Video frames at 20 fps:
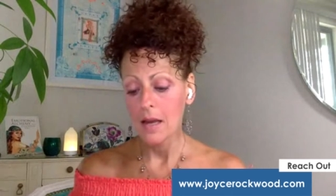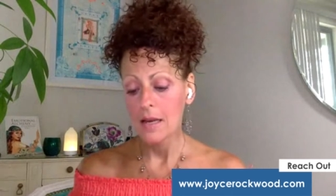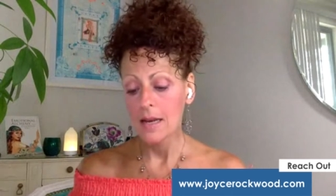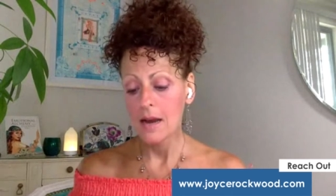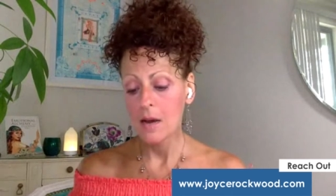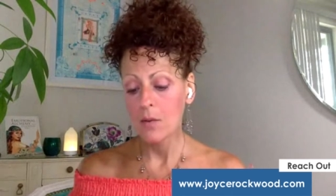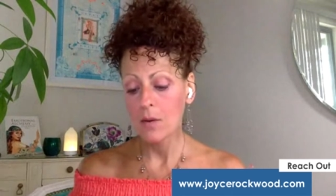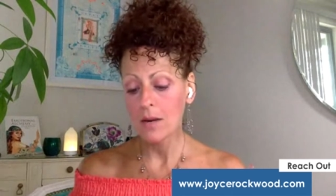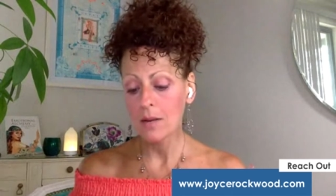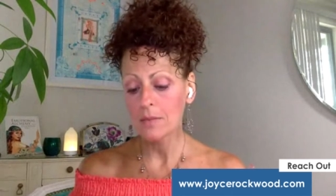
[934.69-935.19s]

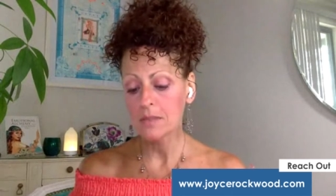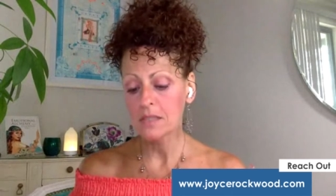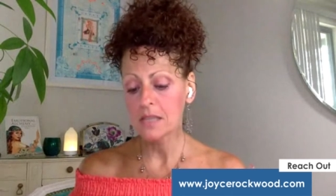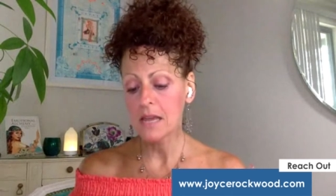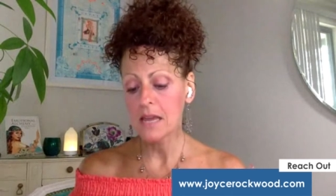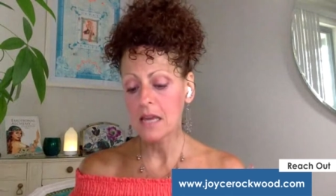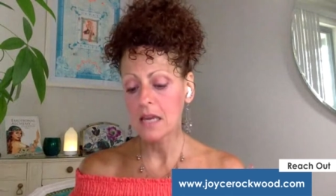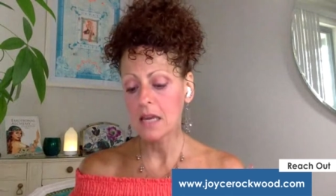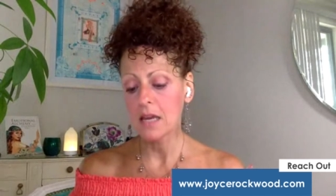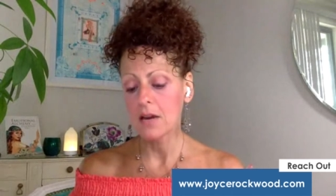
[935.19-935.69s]
Now, what I'm
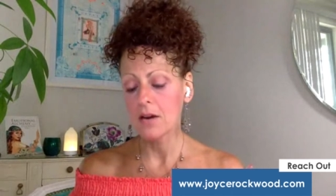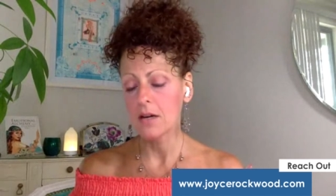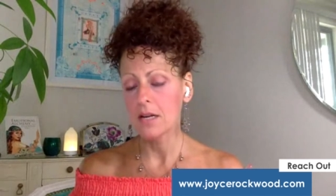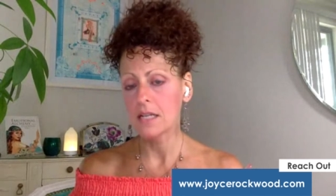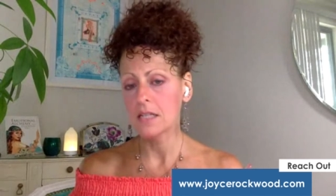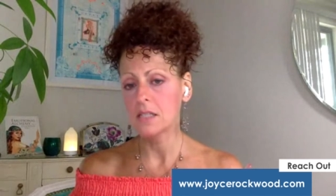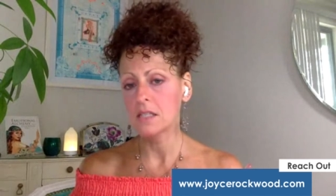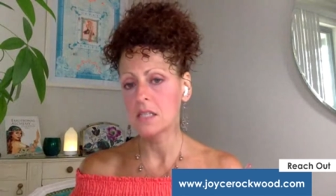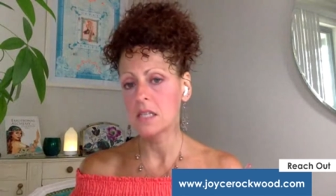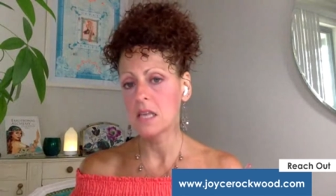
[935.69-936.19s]
saying here
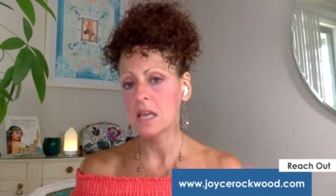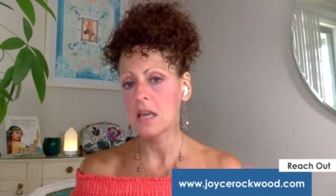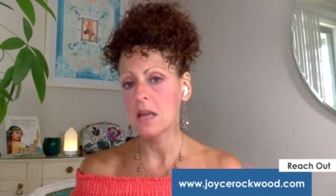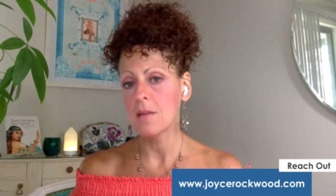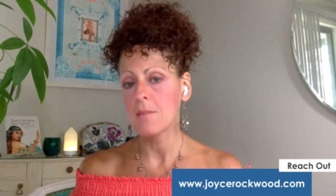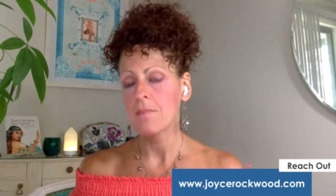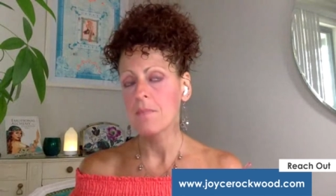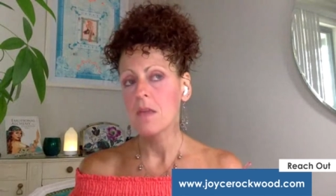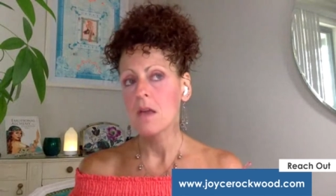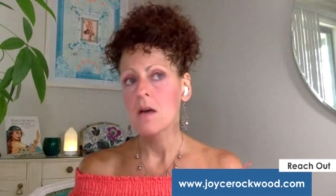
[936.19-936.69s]
is
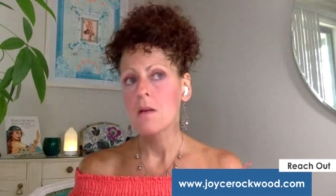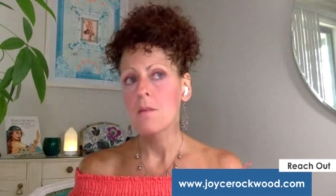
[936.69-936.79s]
the